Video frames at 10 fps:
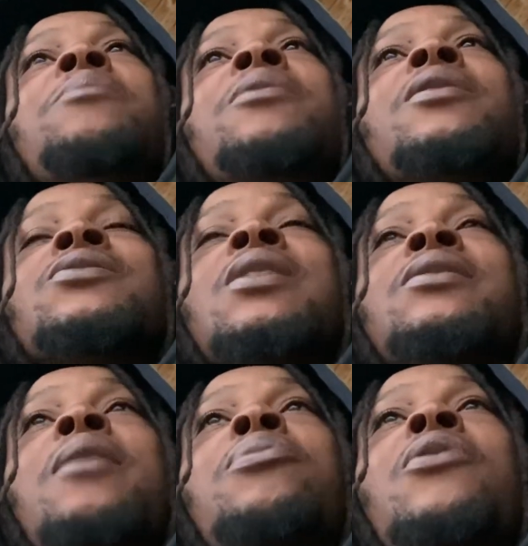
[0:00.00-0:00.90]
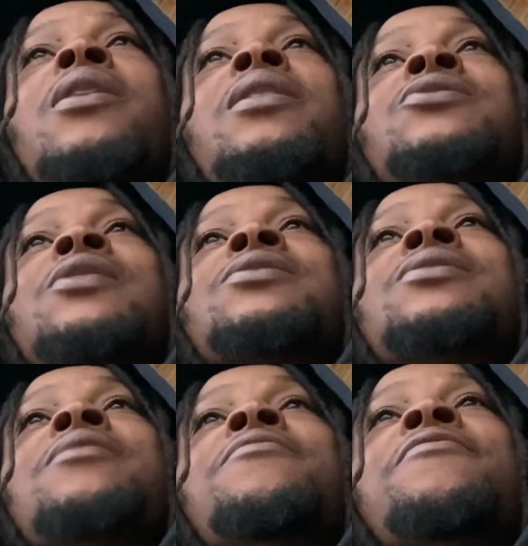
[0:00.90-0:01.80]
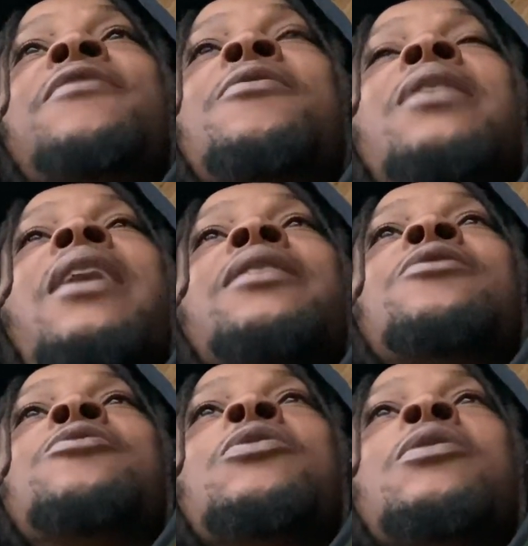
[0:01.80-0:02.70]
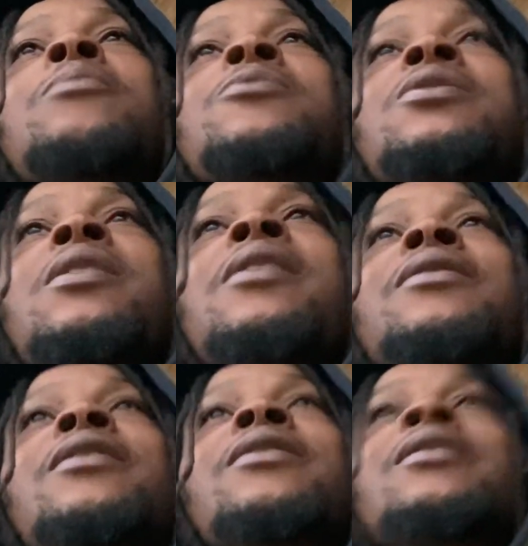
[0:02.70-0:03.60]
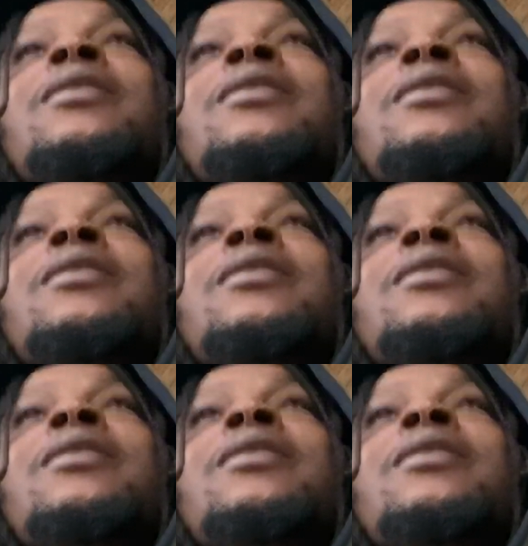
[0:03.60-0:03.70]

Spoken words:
because at that point it just didn't feel like it, you know what I'm saying? And